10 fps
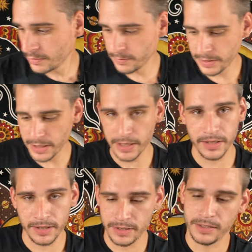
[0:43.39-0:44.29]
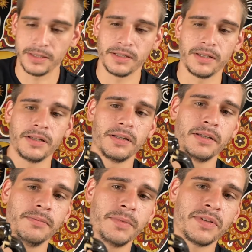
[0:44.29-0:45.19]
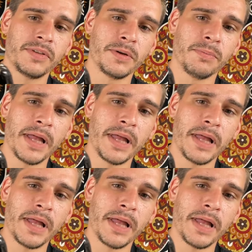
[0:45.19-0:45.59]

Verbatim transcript: we got Mr.